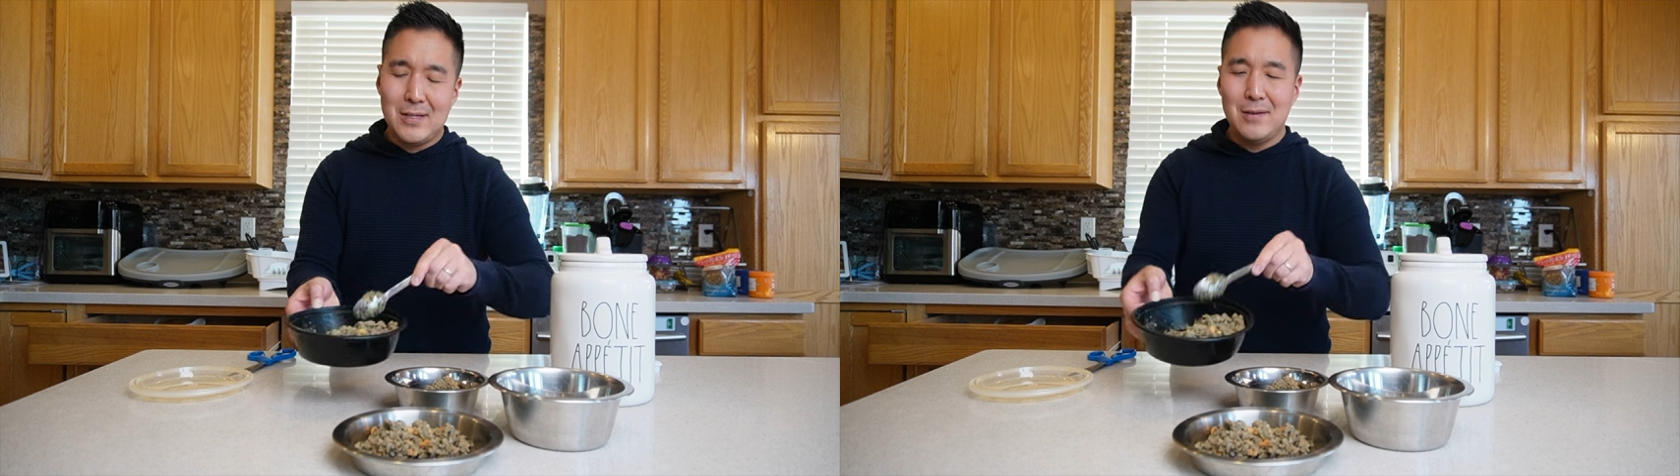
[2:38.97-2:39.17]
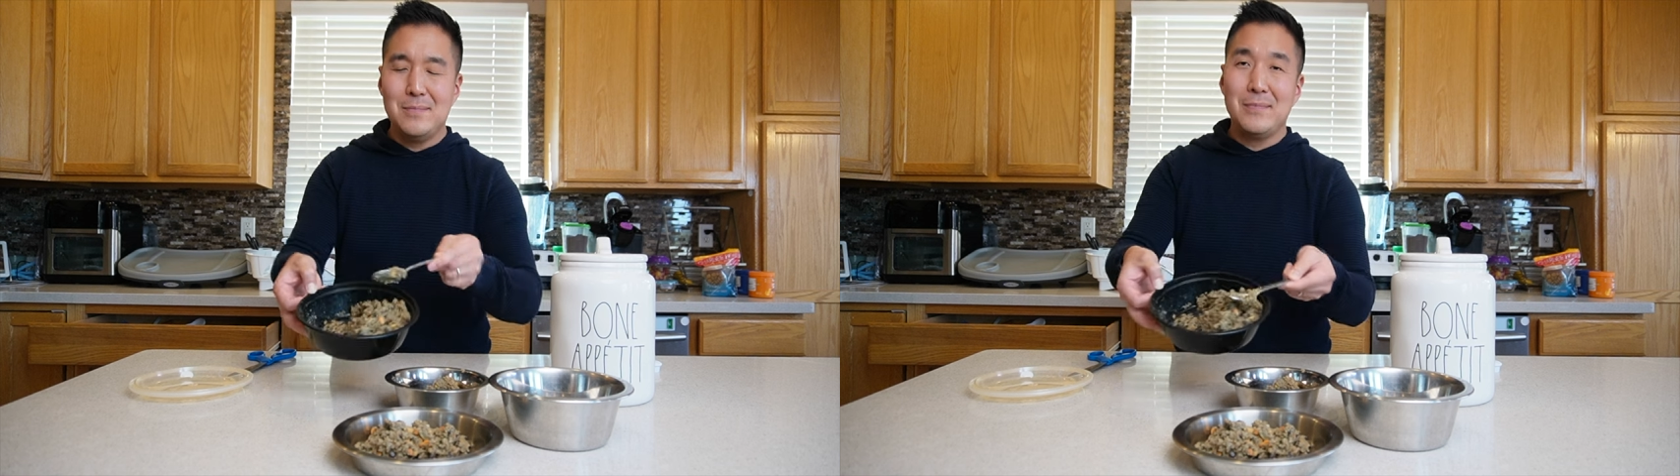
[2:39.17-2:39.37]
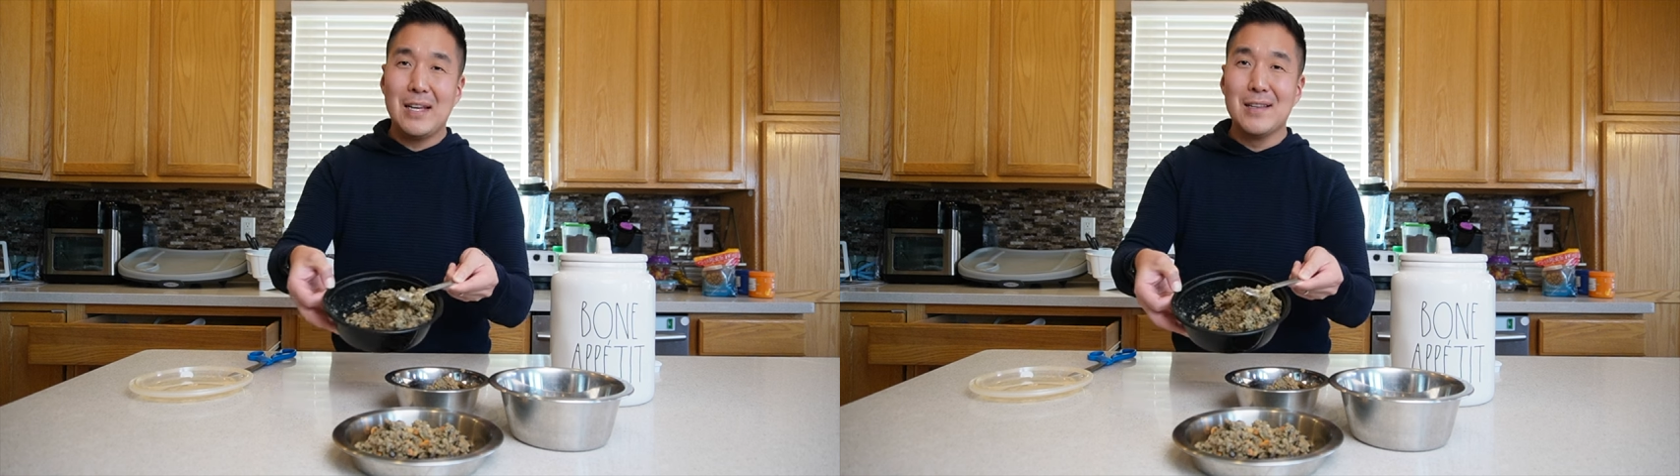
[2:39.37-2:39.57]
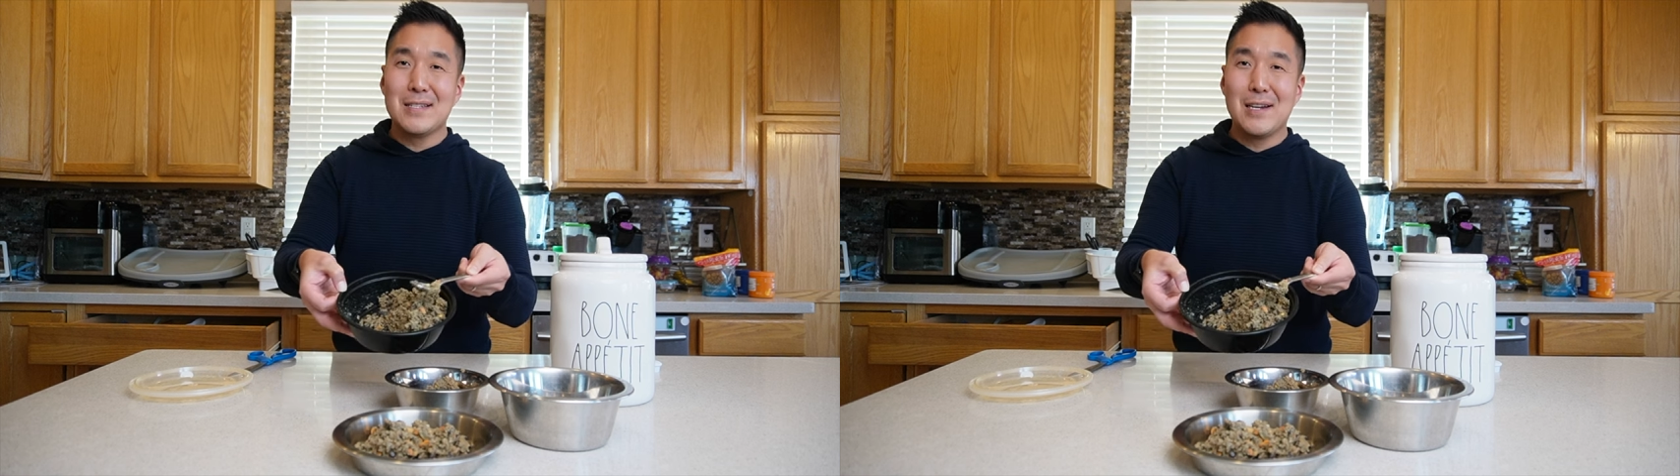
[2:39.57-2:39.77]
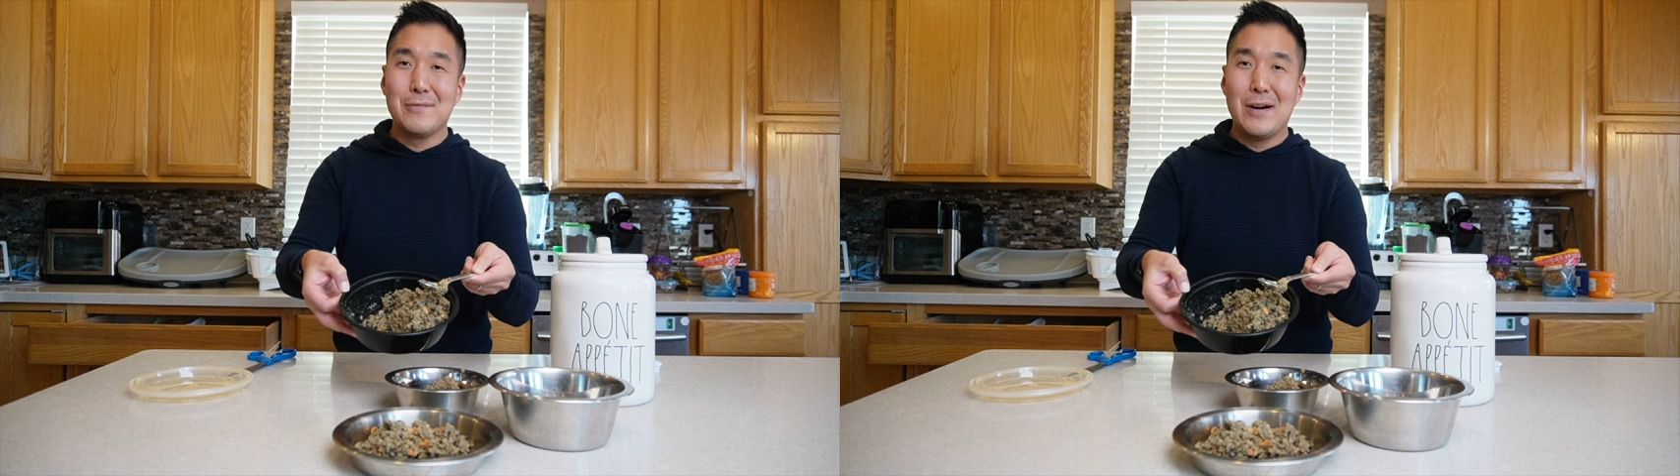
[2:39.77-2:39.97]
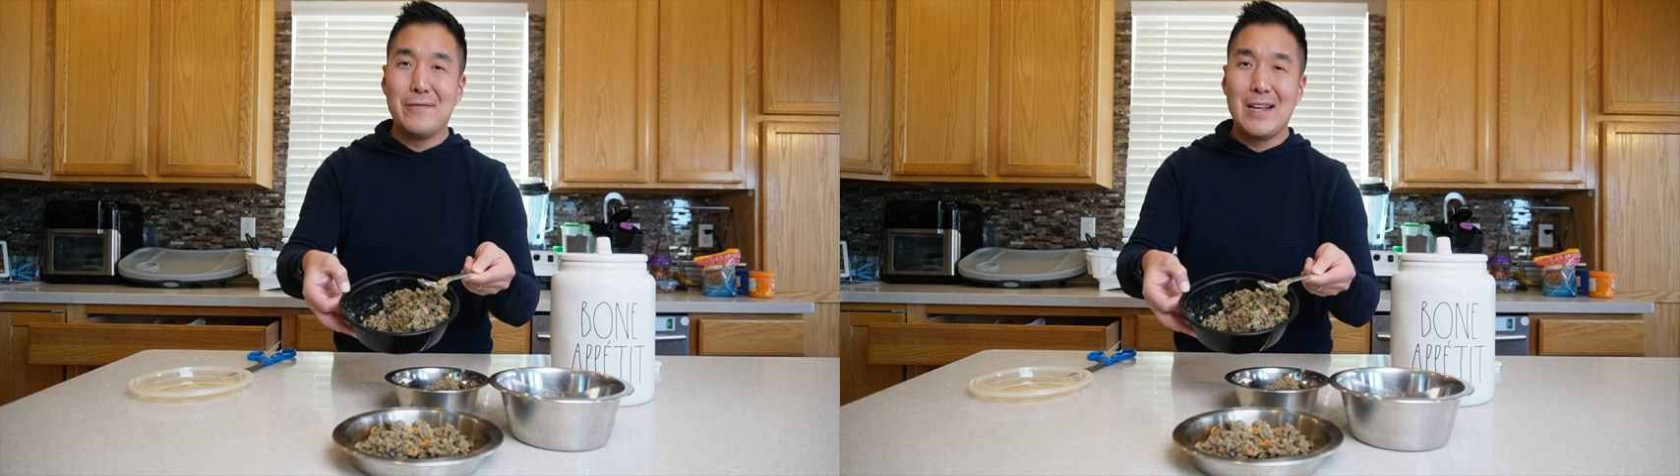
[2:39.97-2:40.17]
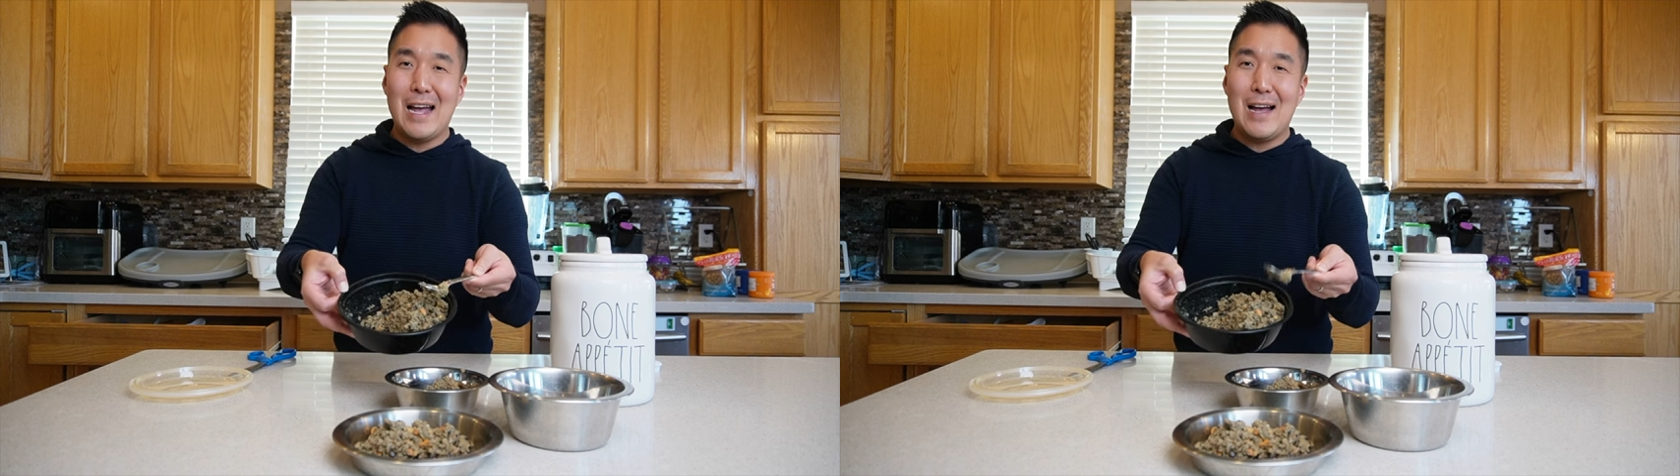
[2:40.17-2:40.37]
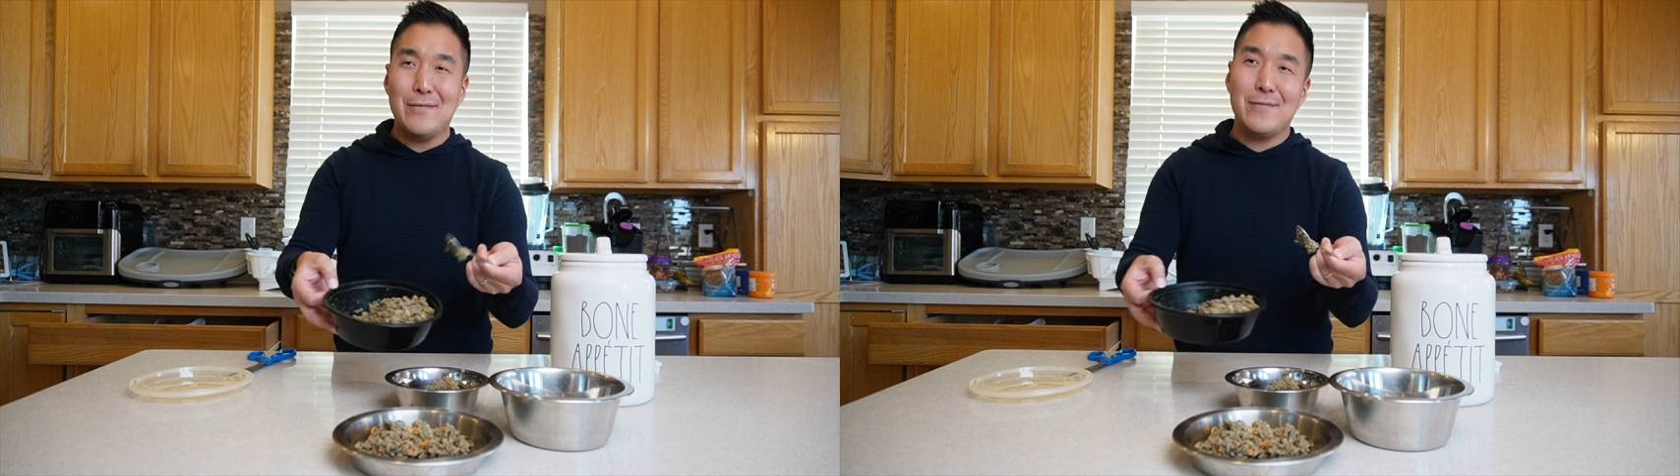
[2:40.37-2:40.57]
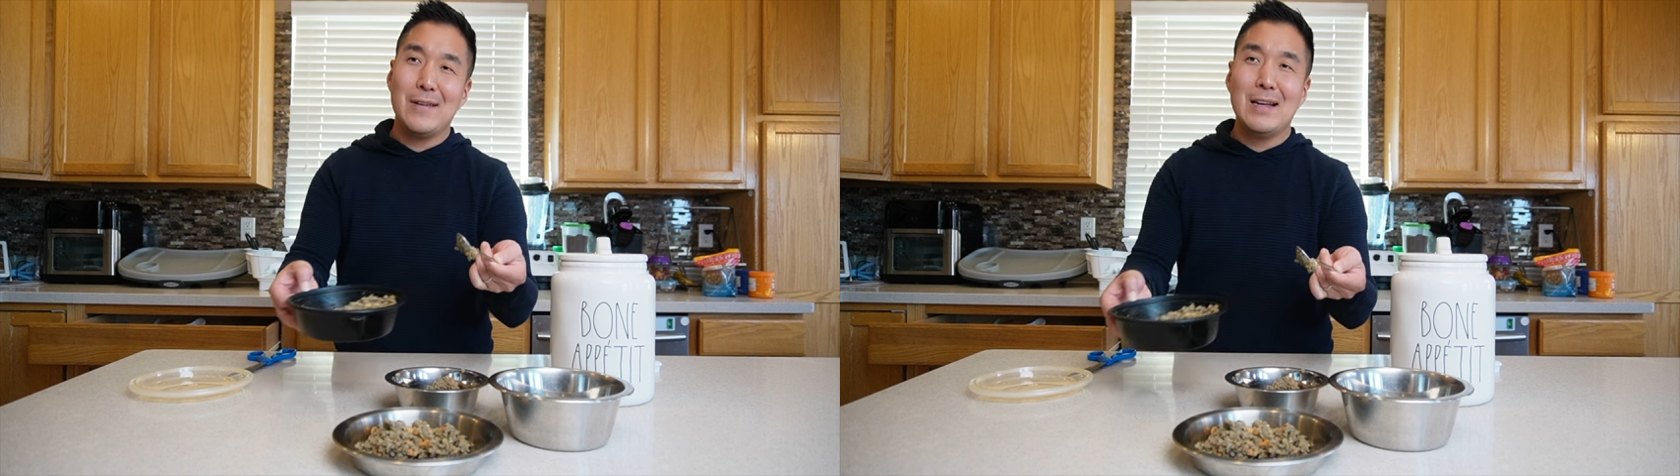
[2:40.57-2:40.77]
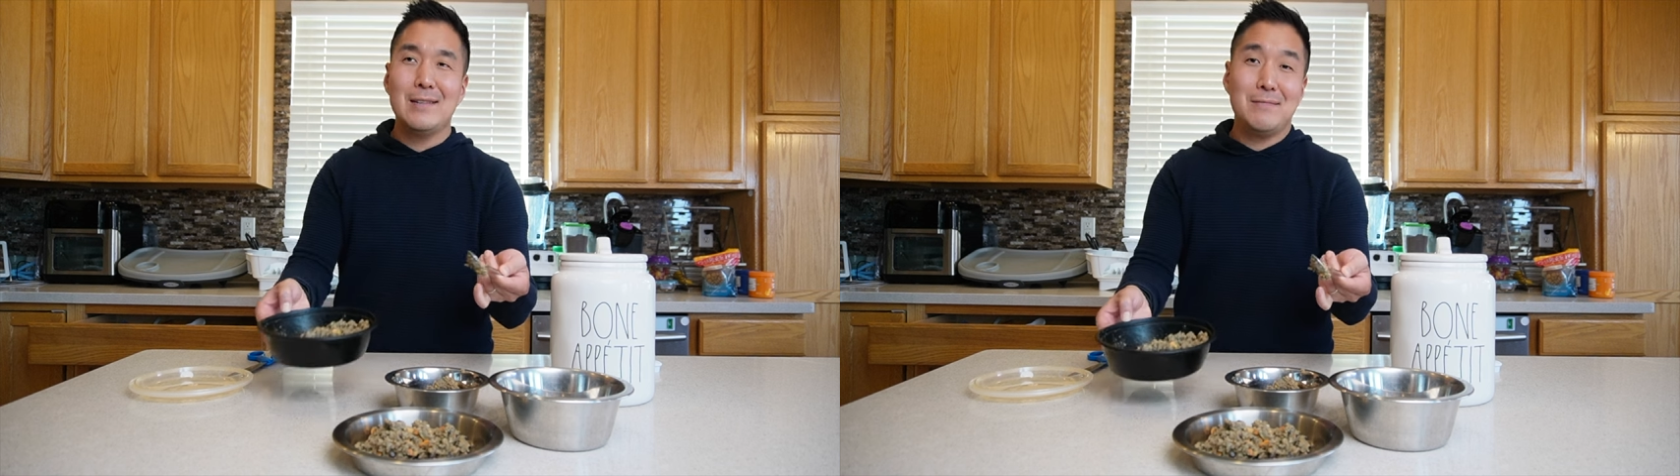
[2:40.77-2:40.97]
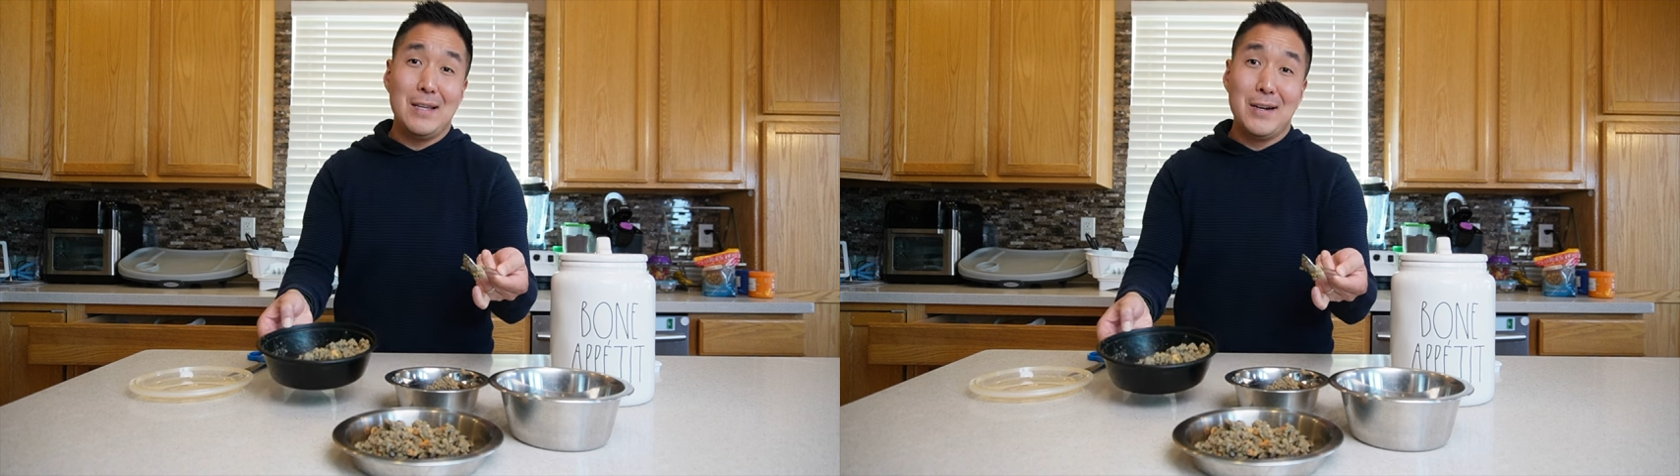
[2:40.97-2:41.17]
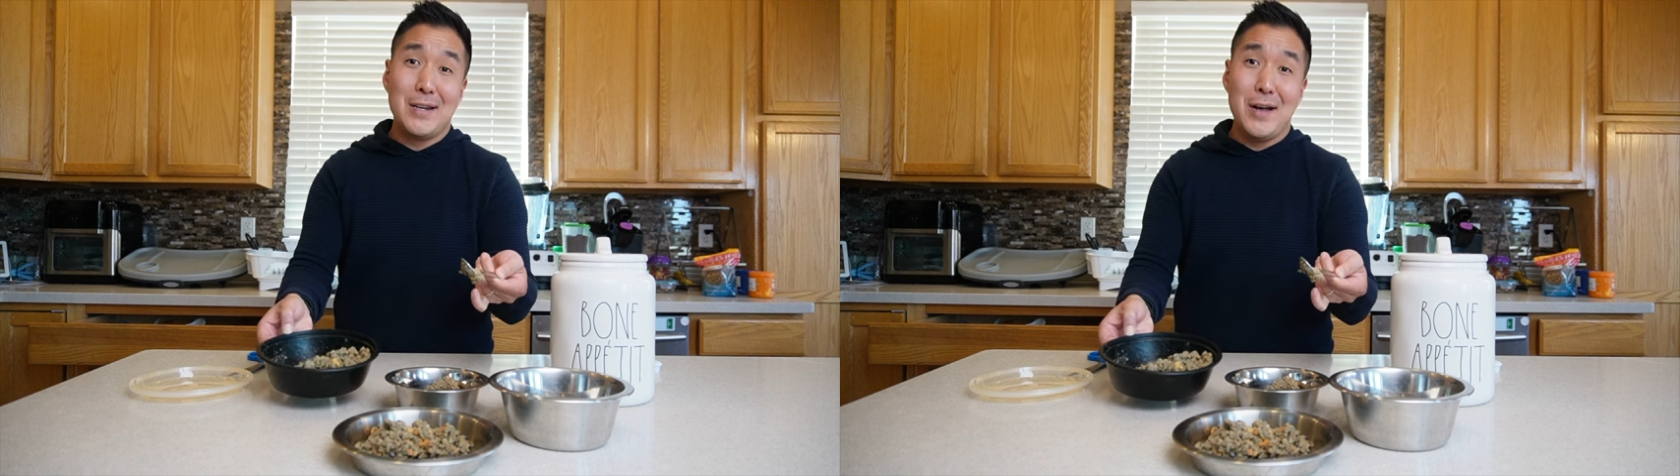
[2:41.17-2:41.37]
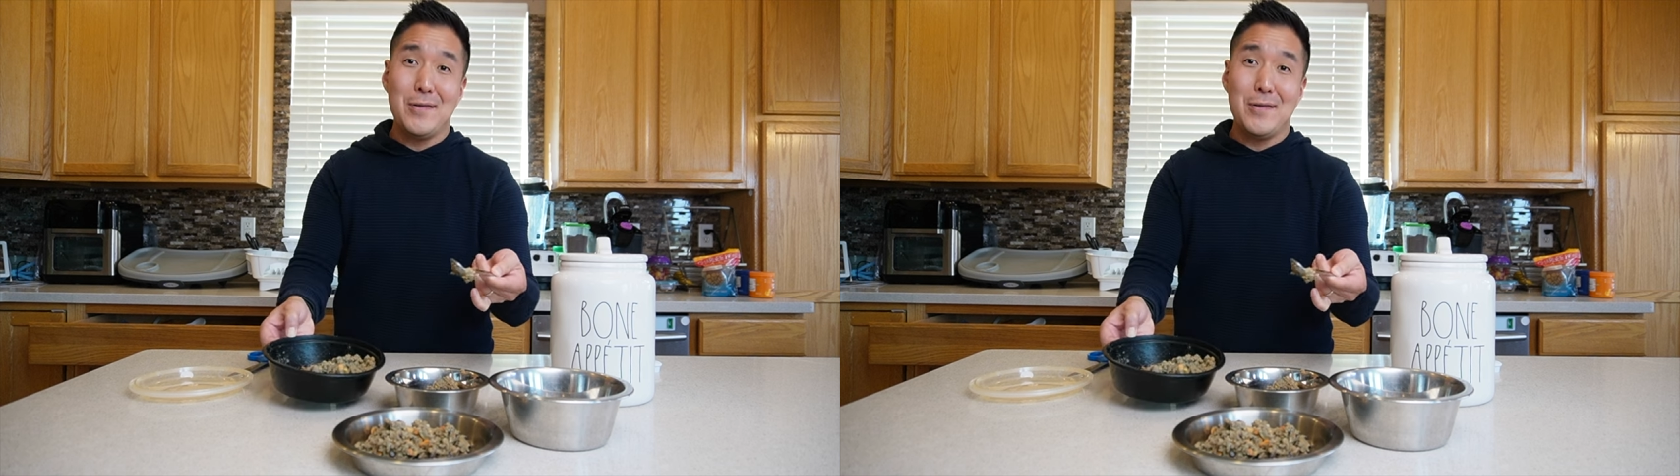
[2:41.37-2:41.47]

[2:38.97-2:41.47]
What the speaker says: So that looks like roughly half. There you go.